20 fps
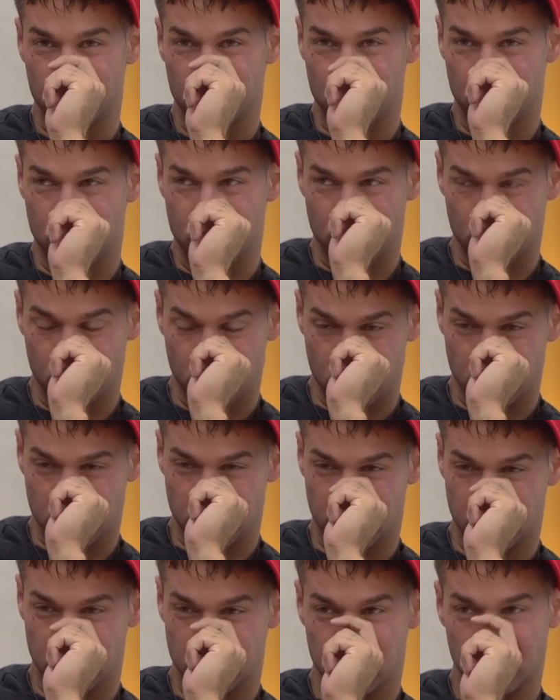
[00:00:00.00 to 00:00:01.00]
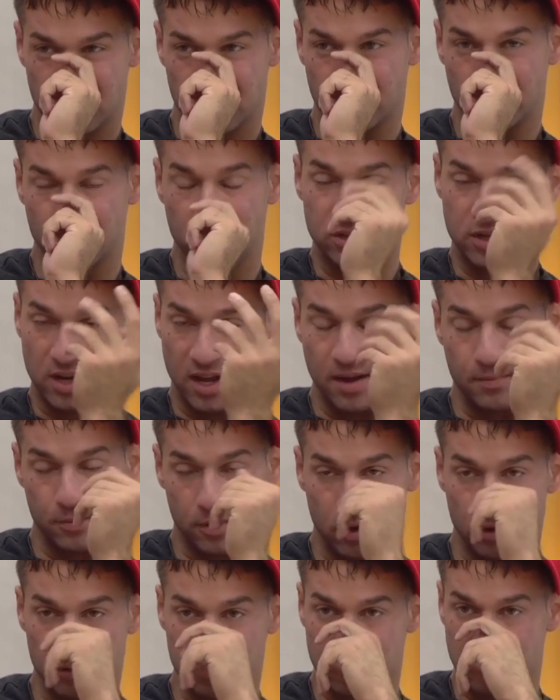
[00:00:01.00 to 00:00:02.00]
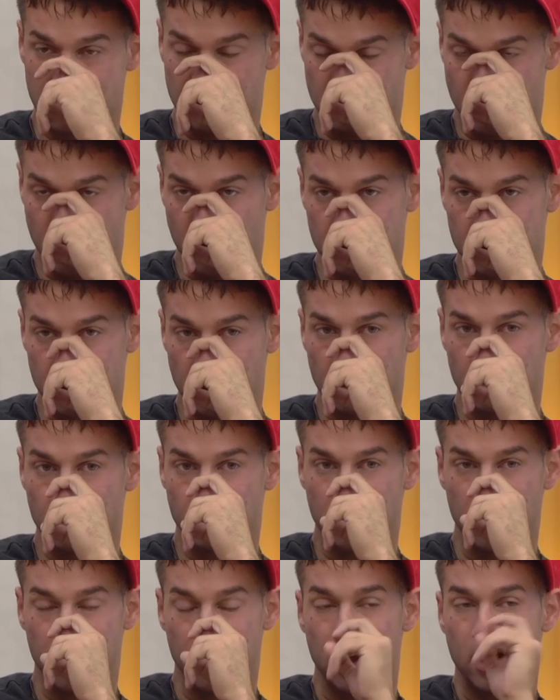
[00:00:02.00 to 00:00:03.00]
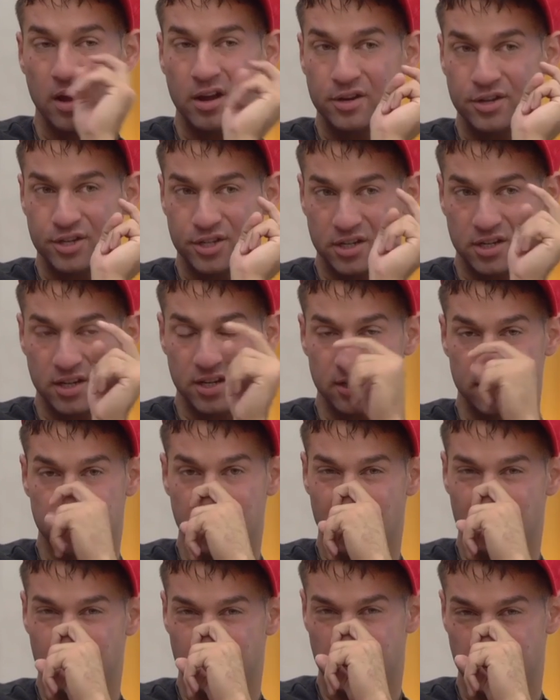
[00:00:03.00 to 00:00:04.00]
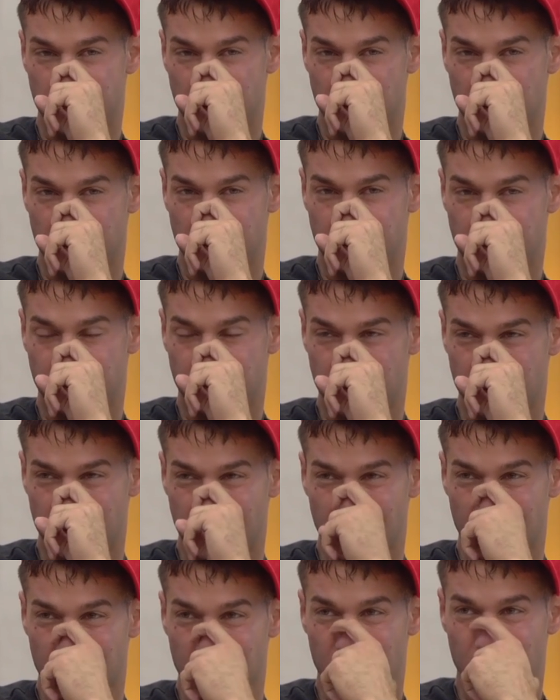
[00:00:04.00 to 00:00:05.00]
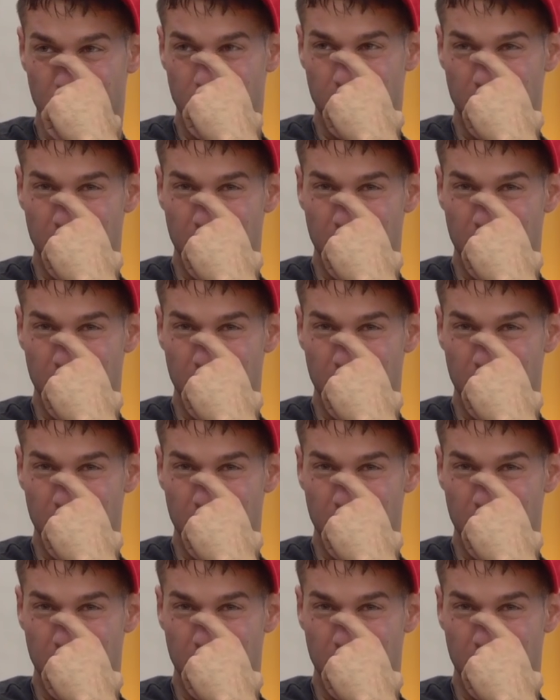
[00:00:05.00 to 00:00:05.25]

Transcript: Julie, which I am close to also, she stayed with me for, like...